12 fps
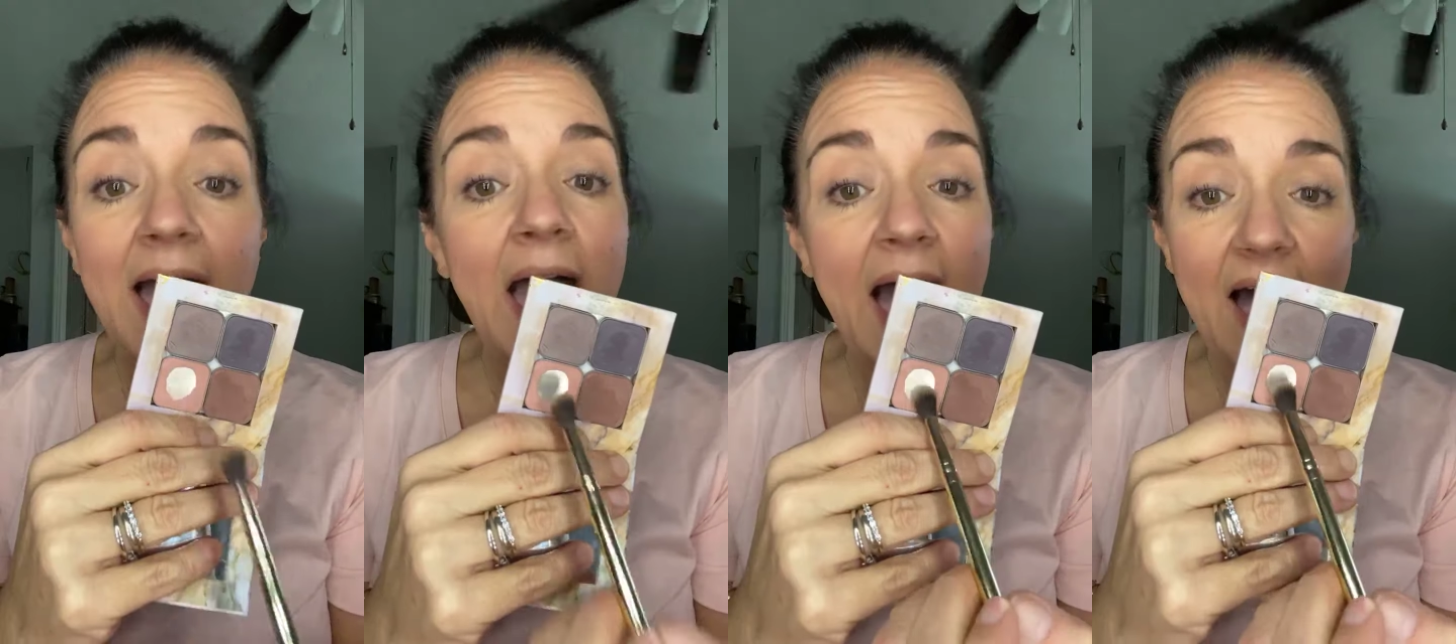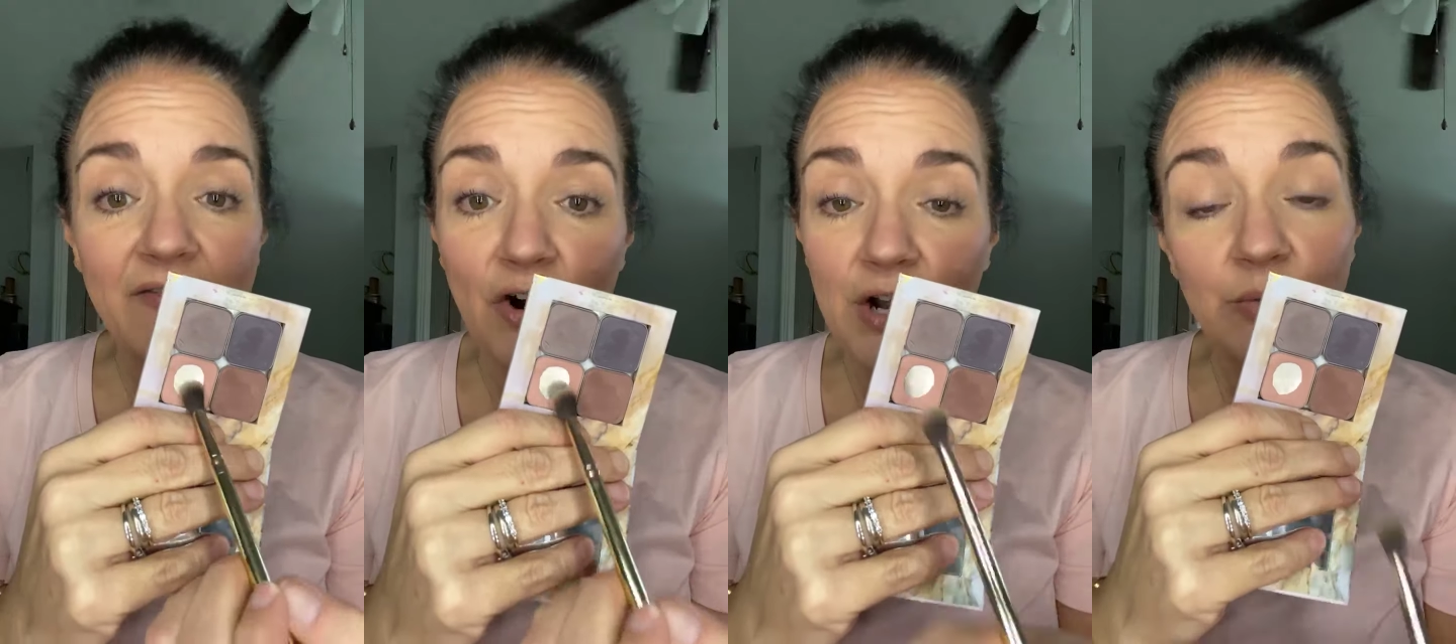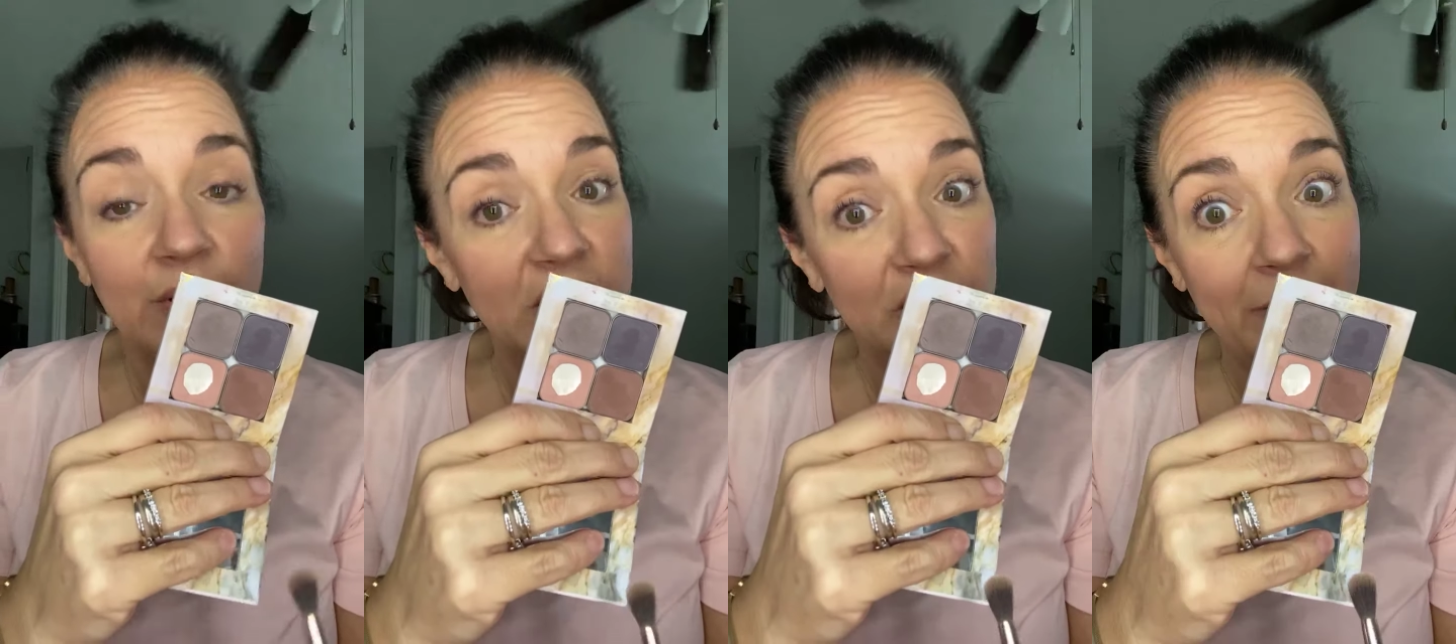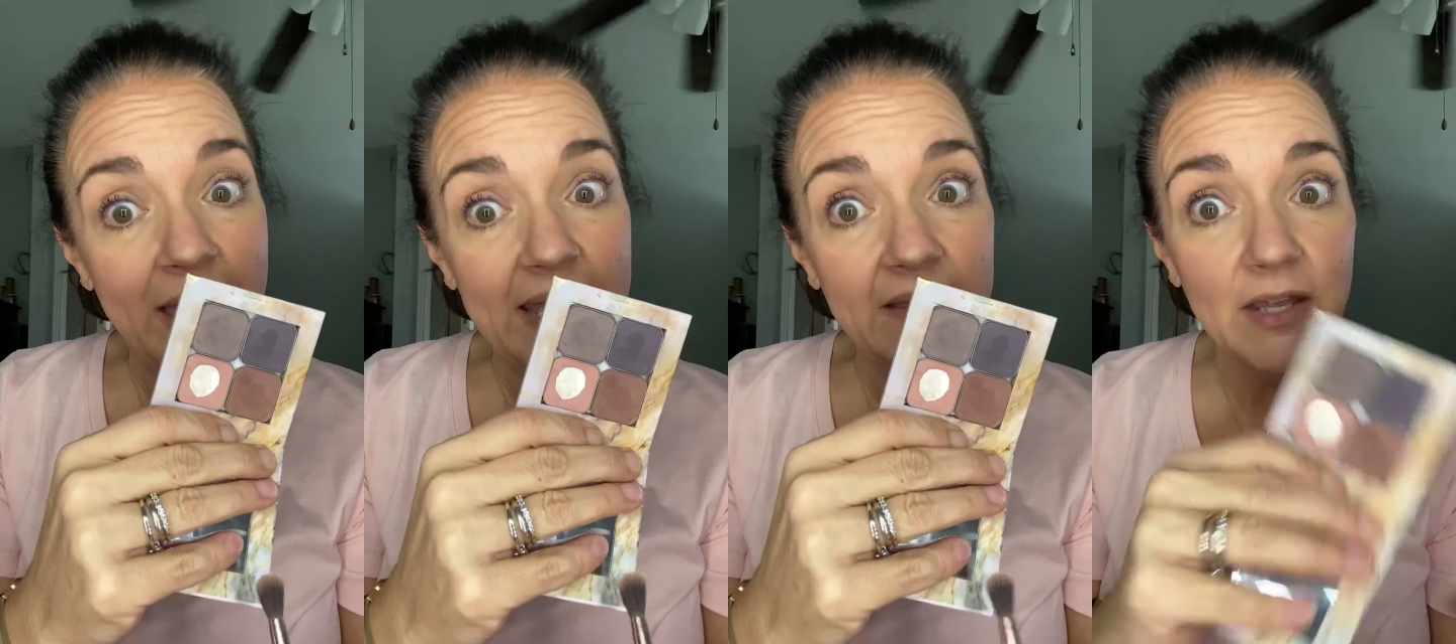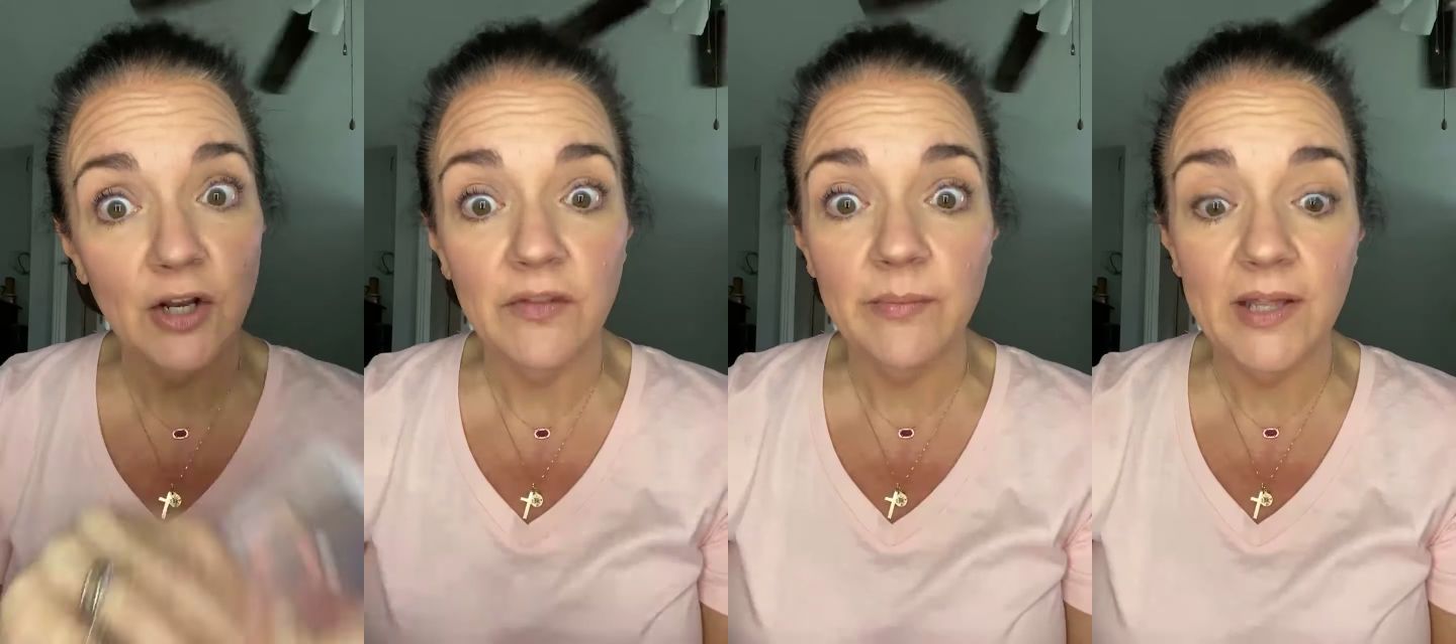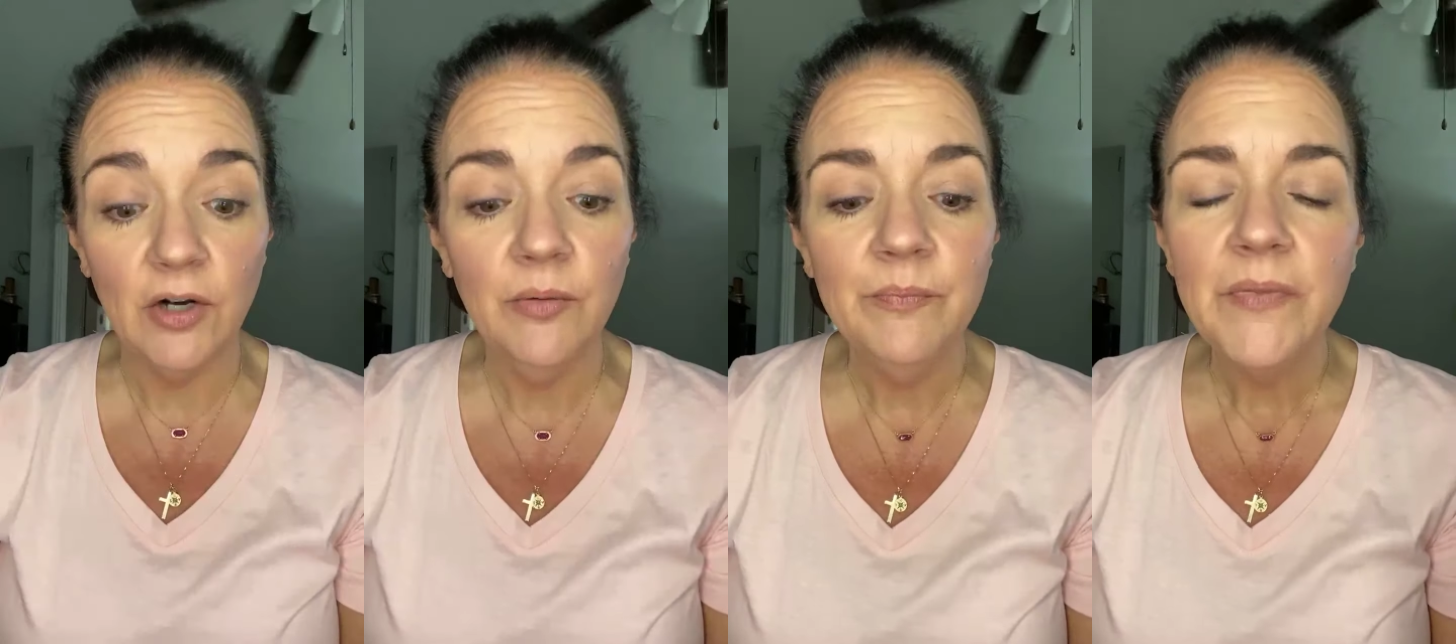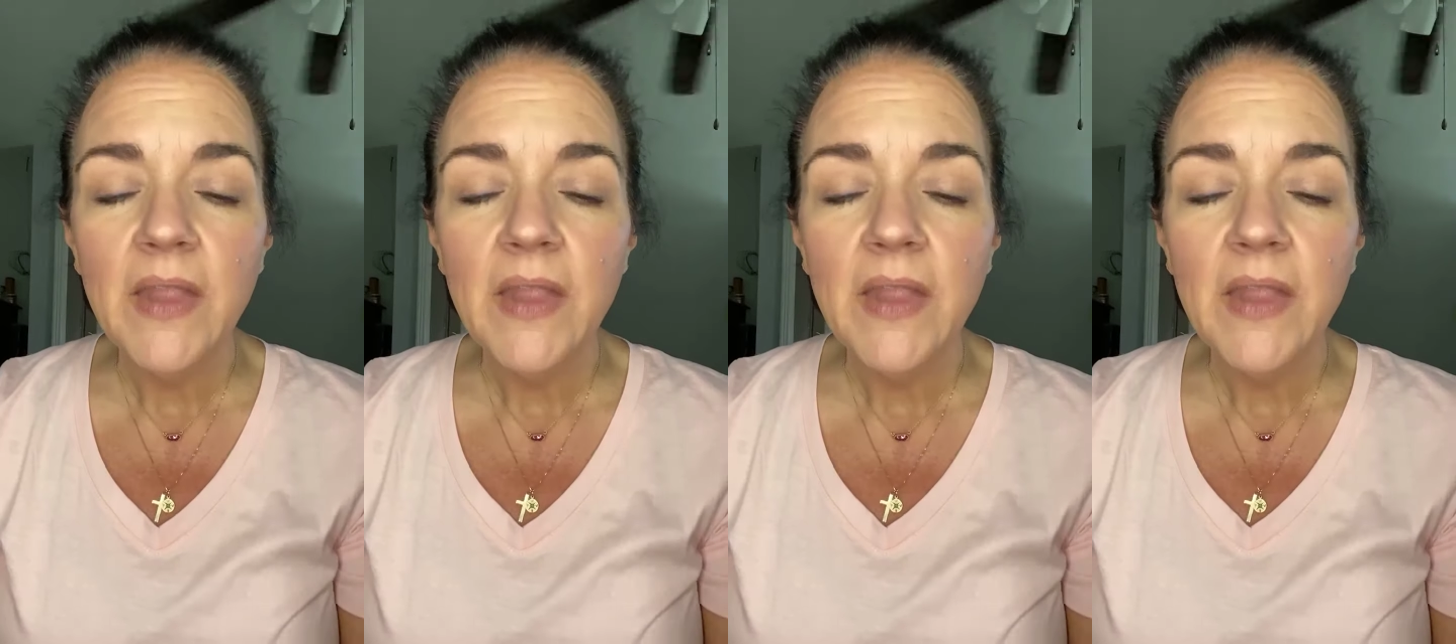I've already reached pan there in the middle.